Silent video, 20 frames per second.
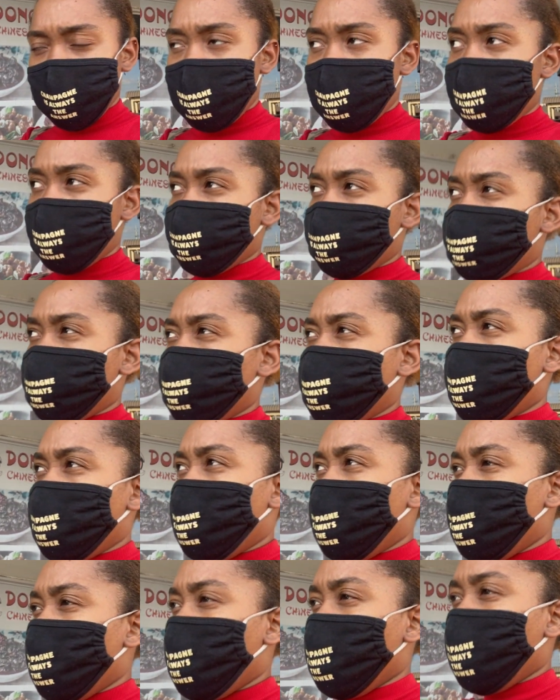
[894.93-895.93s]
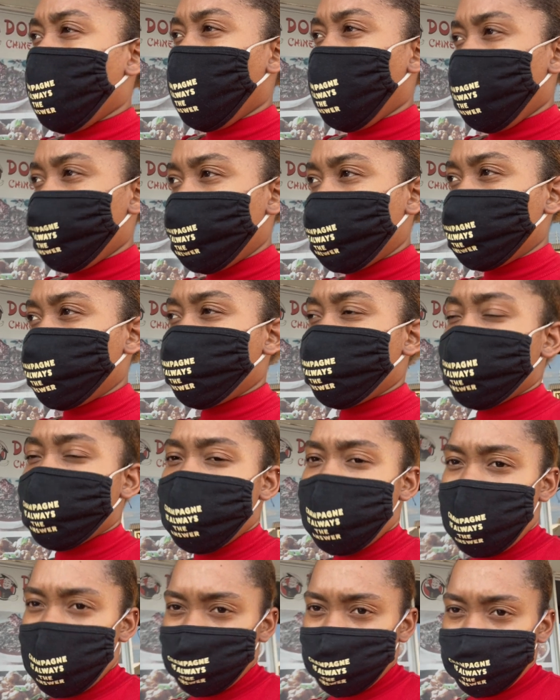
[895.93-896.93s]
on how much it
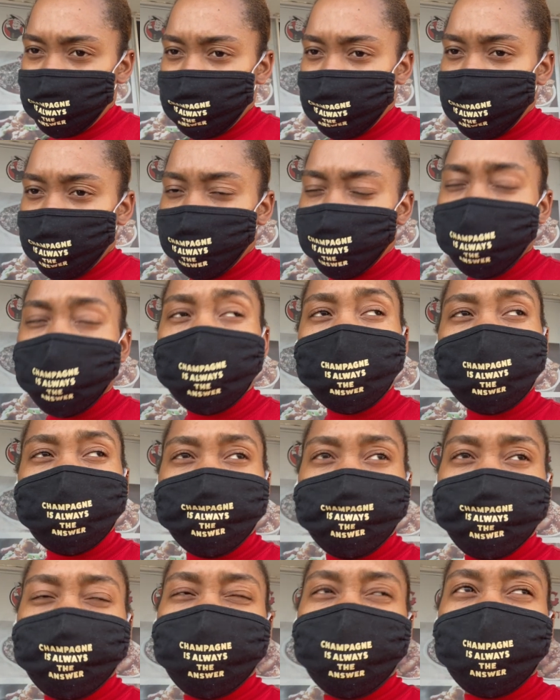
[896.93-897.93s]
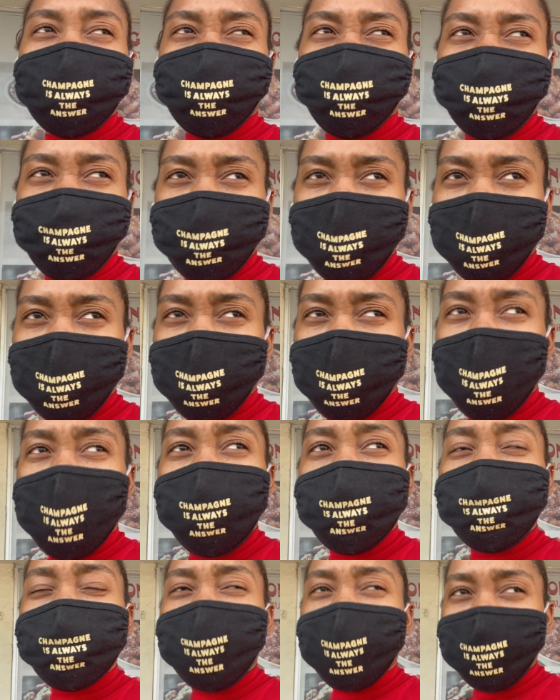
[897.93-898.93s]
costs me to live in Jamaica a
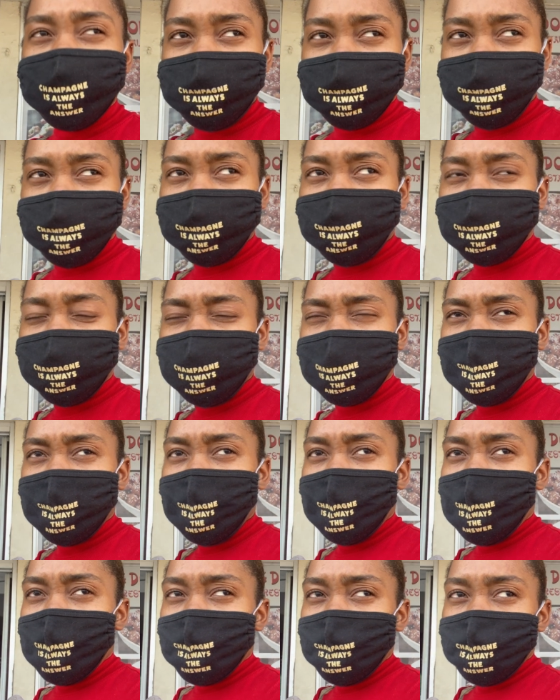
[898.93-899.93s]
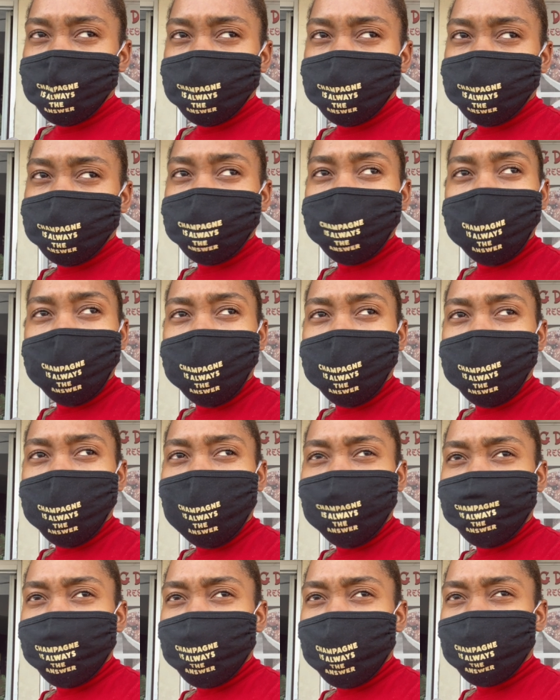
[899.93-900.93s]
month. So
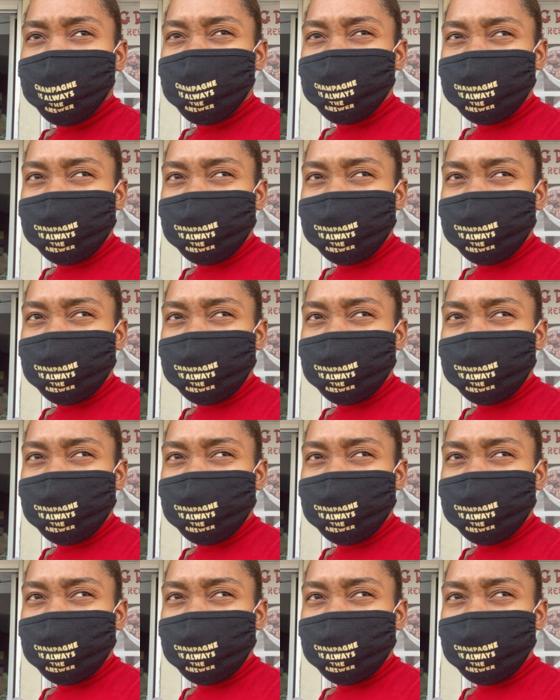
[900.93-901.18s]
every month is